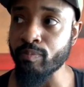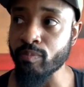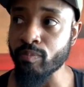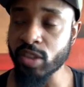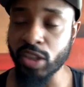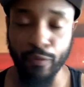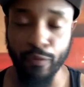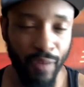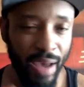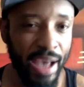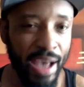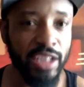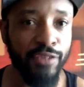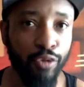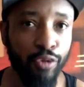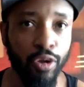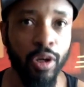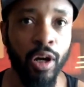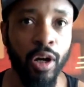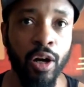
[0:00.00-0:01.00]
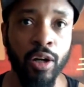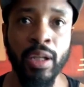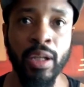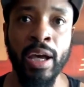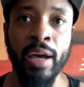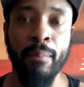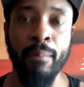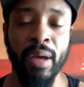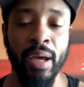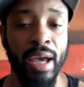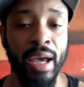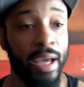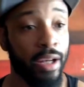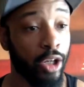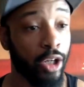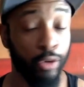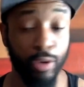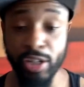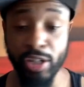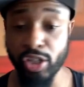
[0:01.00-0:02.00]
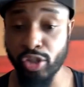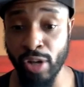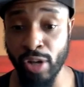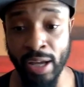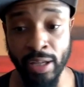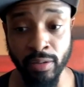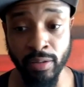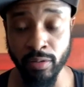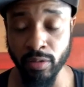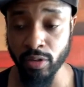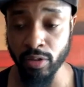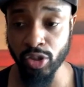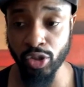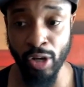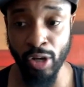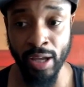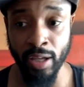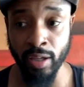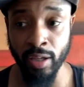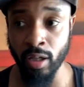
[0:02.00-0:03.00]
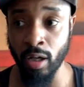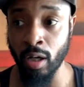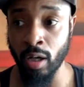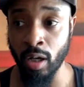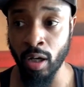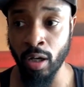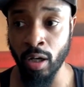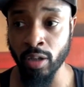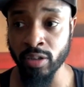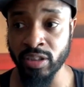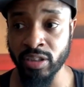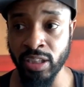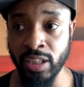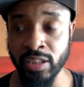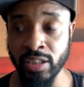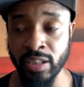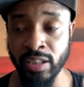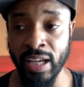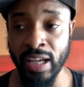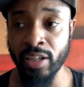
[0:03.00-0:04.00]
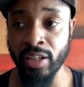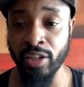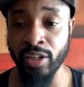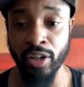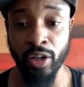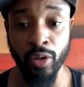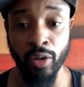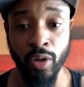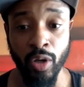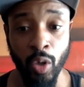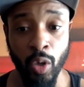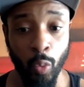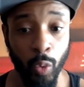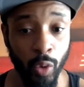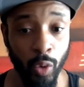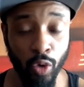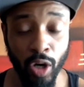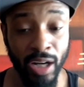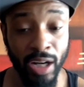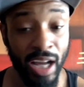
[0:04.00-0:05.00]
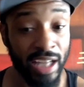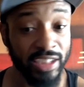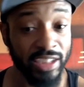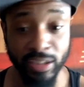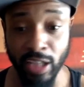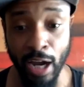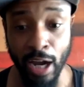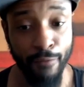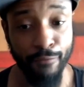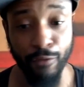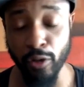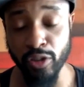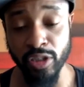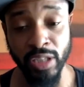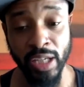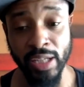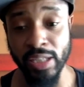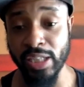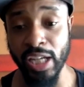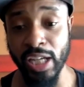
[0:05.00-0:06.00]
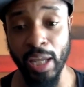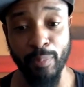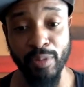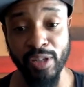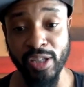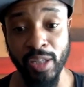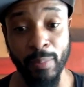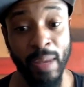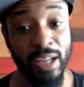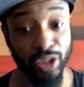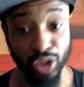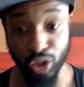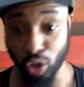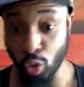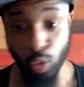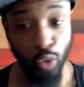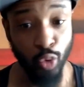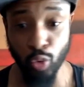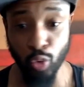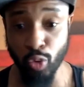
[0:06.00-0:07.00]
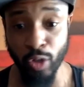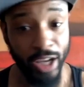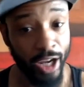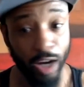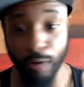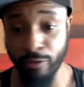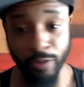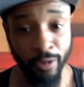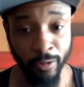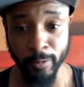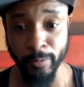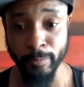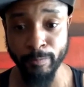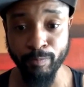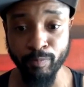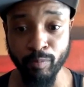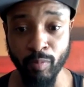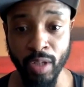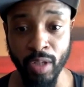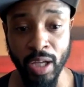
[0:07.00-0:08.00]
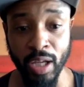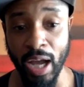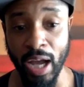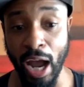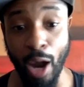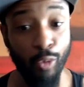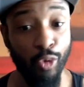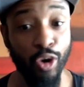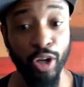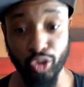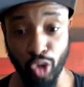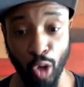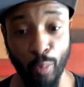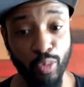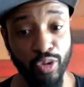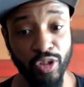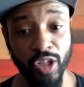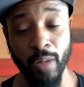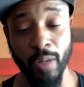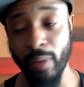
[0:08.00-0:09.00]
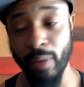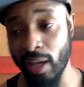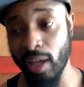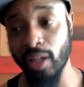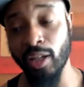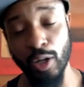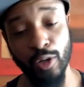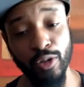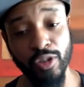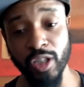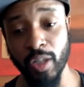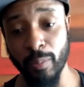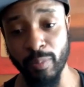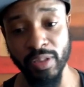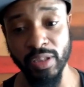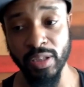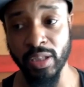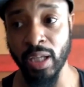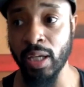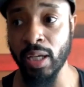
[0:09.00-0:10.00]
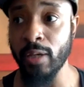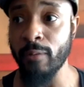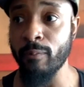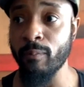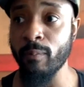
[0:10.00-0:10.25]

The fast forward all that, man, I had a great track season that year. We won our first state championship as a school ever. I won jump and long jumping state.